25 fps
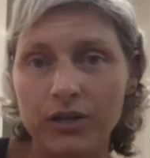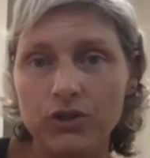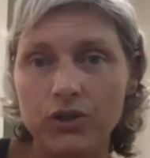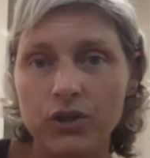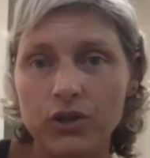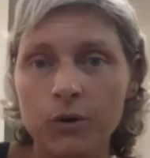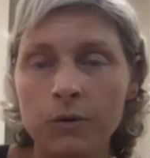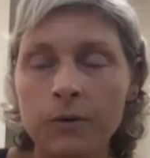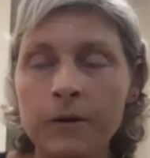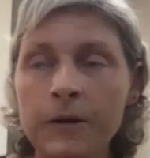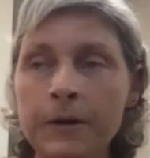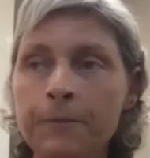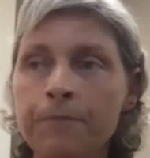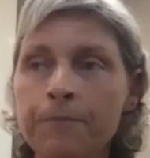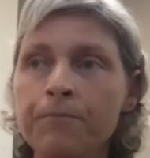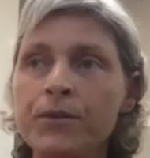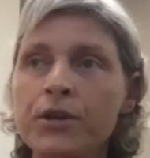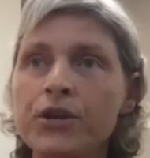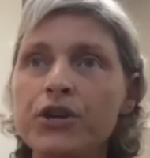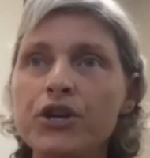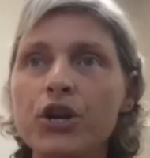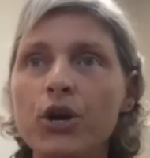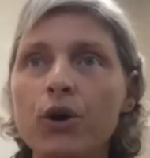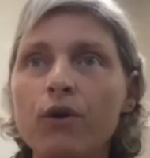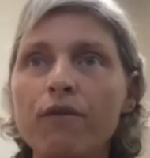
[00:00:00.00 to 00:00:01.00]
So,
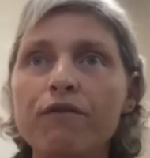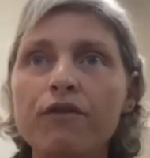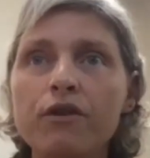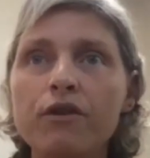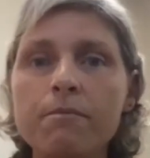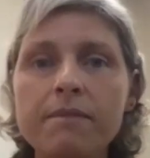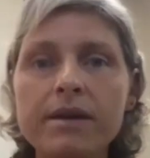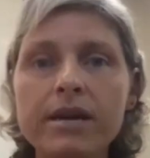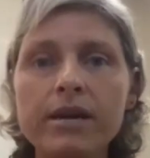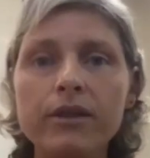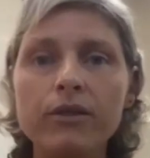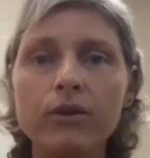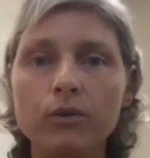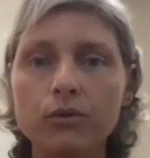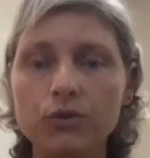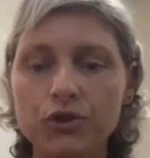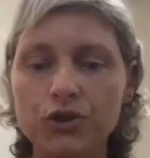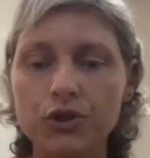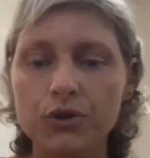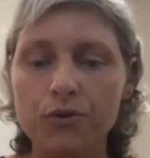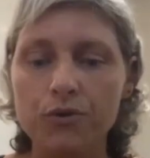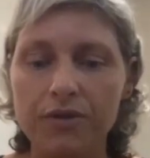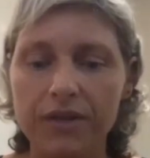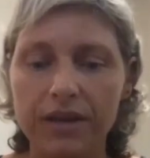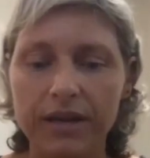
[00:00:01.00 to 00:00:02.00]
you know, for me, those
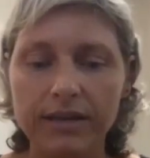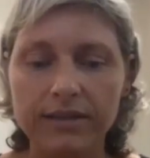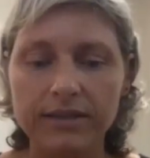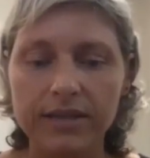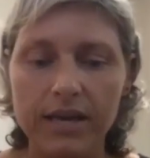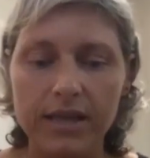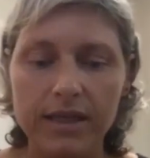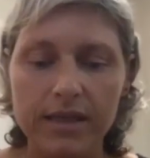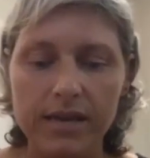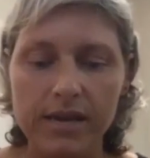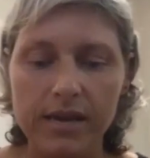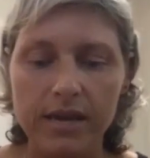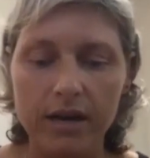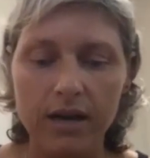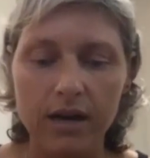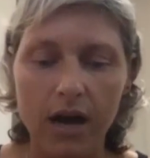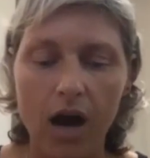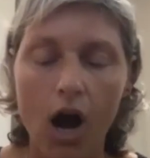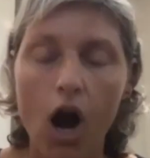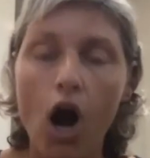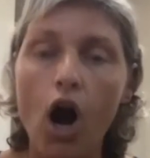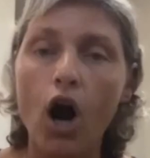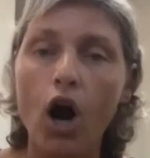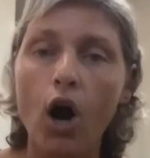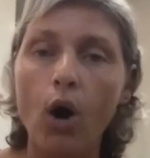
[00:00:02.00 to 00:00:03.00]
two things I think
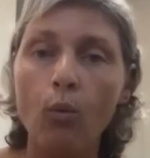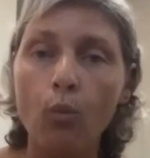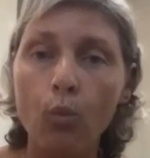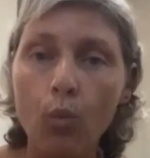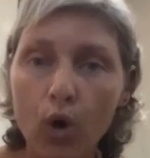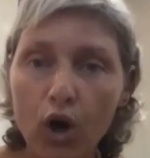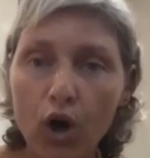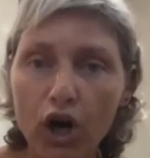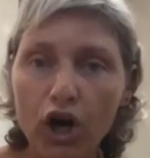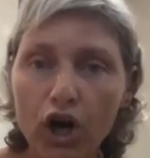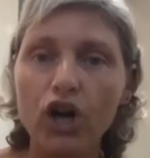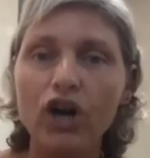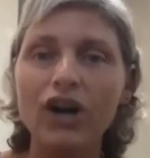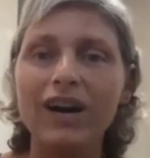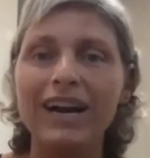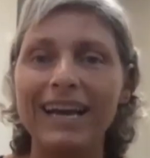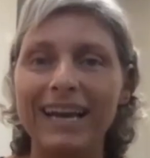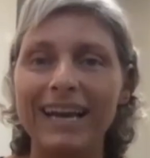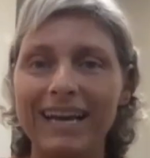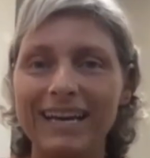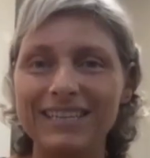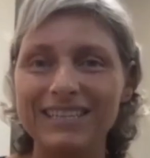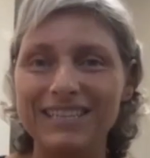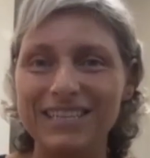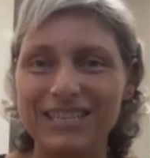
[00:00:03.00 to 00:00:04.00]
were
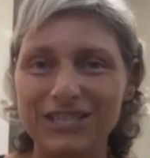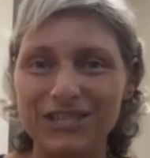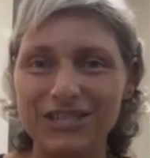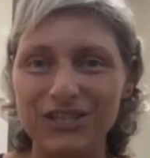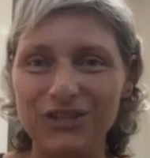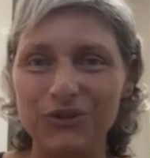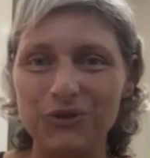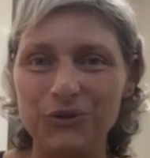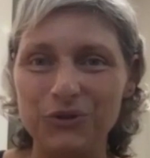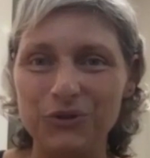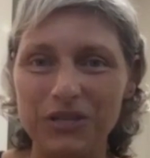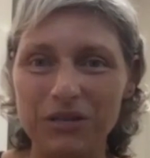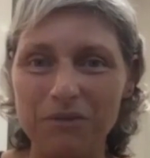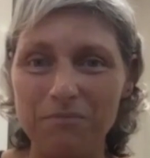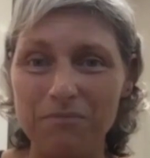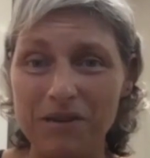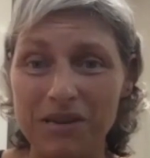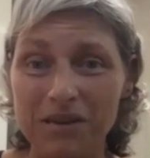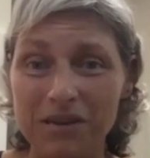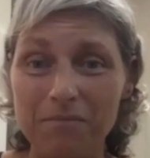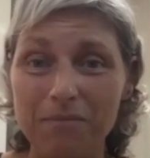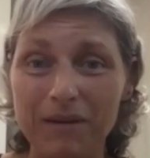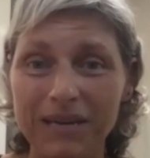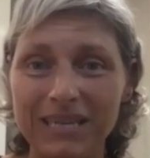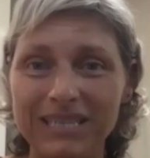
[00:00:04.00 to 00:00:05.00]
and continue to
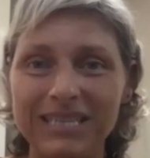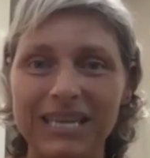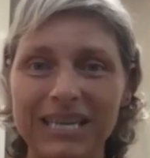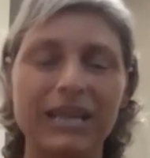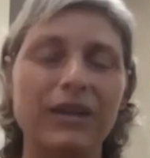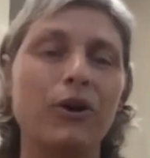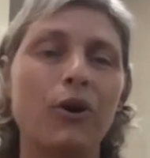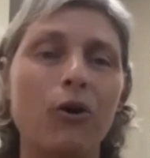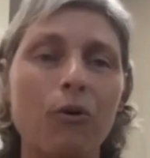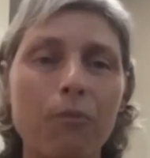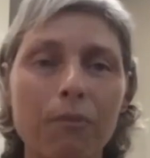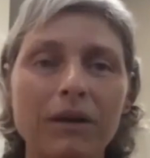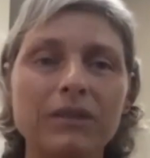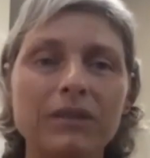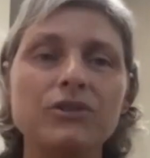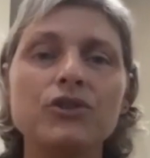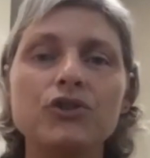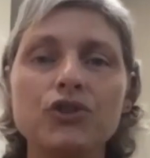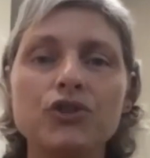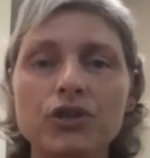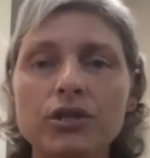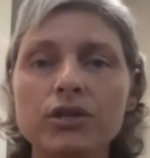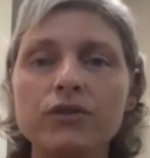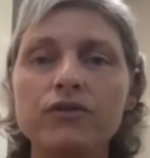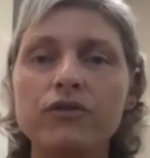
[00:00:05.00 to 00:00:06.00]
be big take home
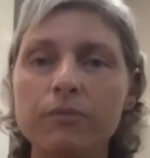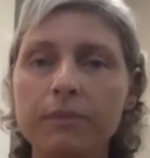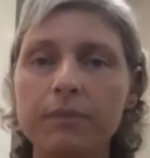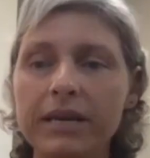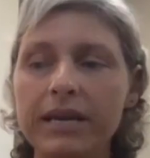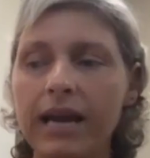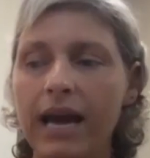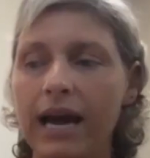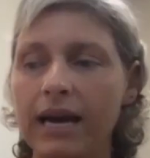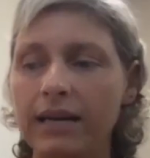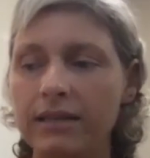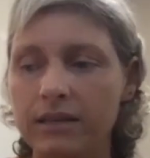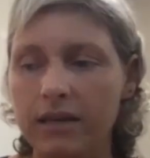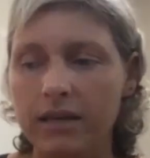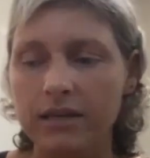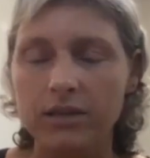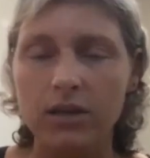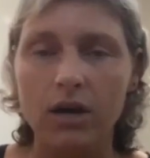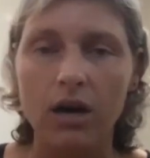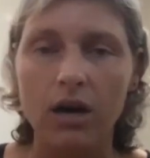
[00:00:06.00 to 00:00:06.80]
messages for me as Absolutely.